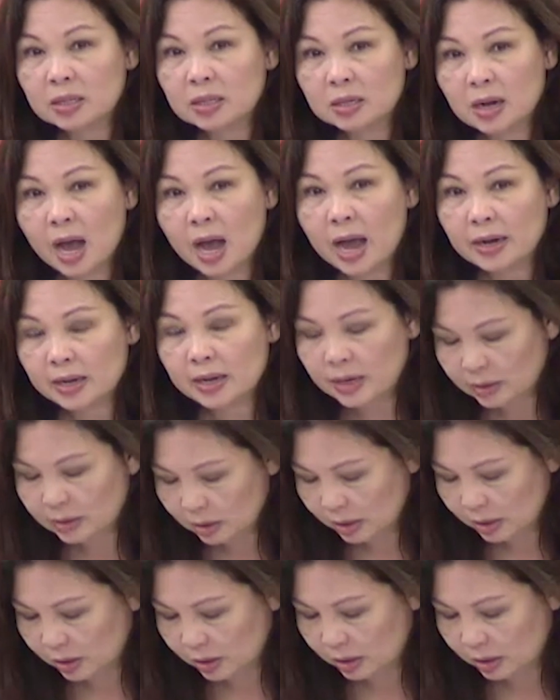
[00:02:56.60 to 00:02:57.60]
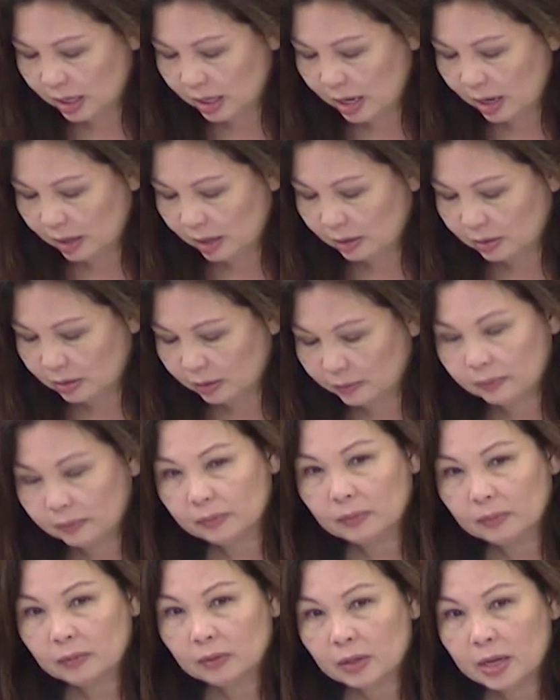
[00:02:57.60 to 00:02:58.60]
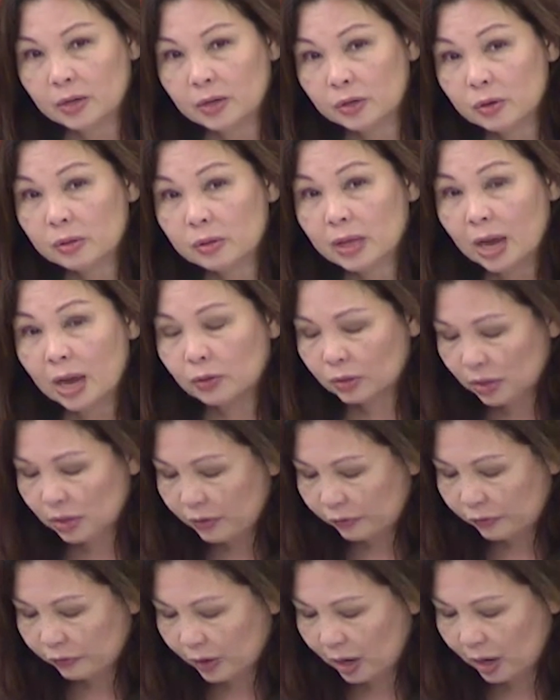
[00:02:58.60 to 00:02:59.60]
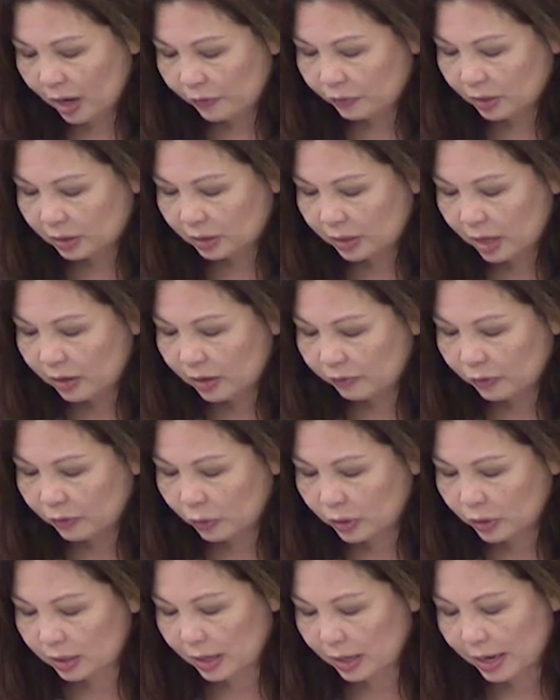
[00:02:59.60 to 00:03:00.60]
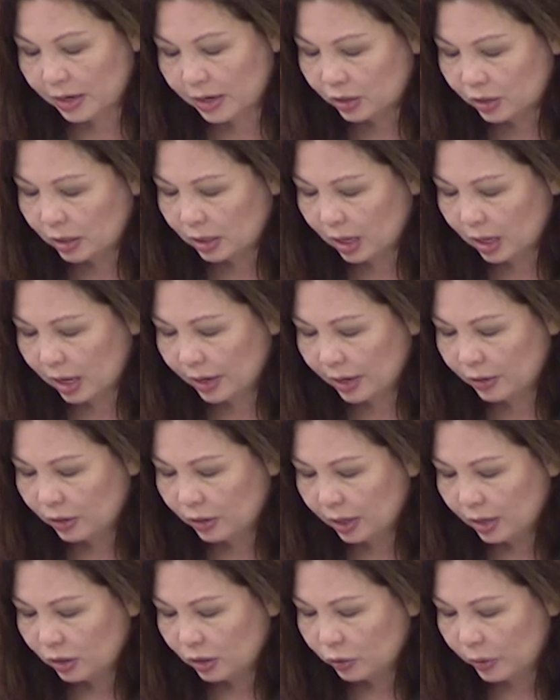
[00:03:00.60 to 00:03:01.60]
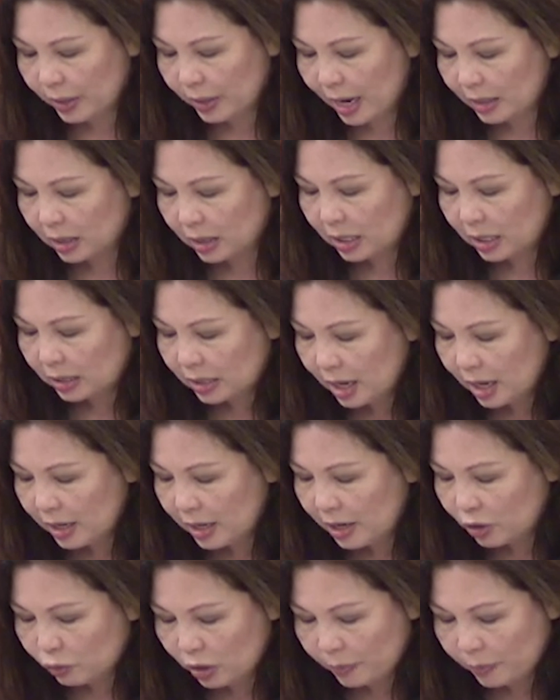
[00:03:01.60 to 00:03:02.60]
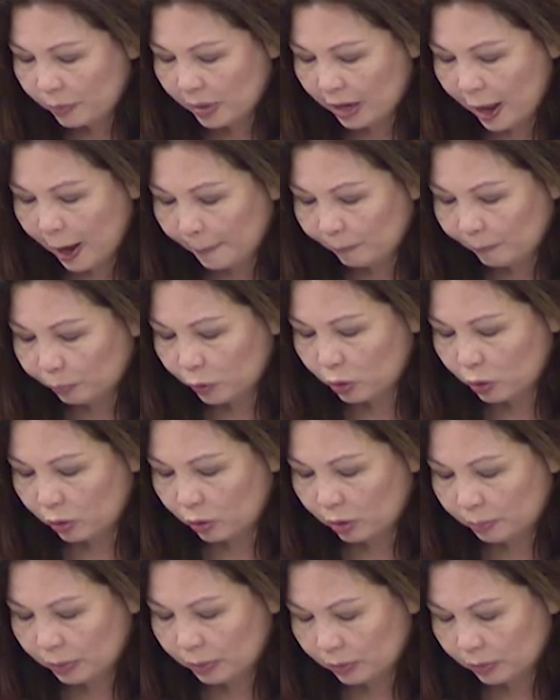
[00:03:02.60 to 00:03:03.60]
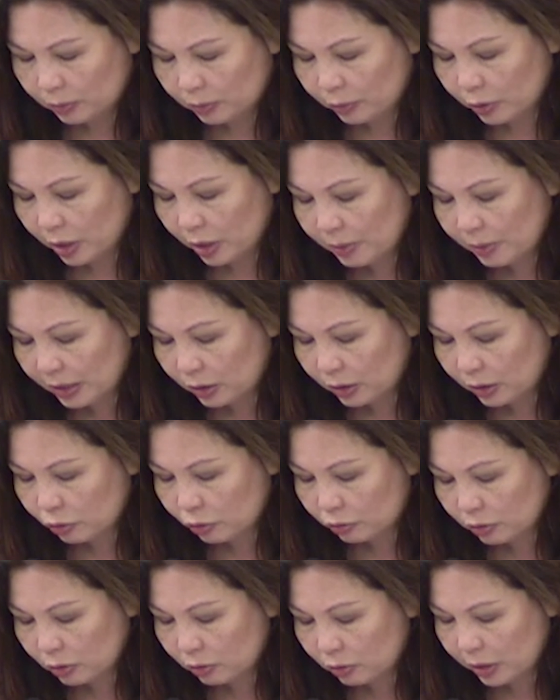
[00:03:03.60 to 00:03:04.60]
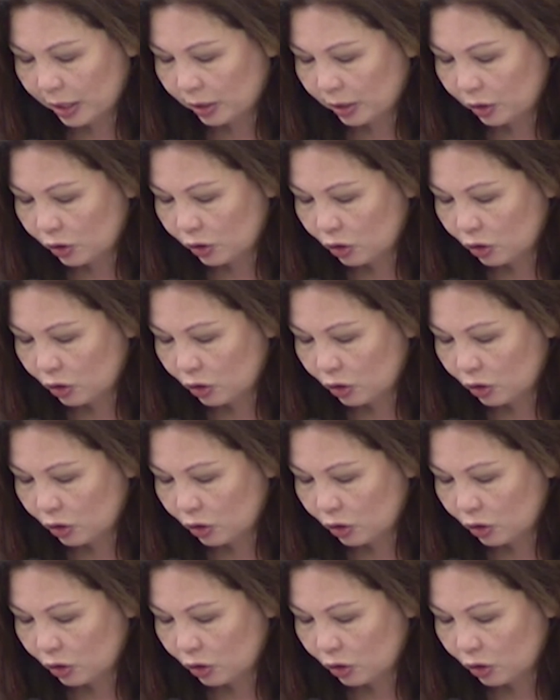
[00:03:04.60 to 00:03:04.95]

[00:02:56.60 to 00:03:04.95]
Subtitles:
is not easily contained. In 2005, the Senate voted 90-9 to enact the Detainee Treatment Act to prohibit cruel,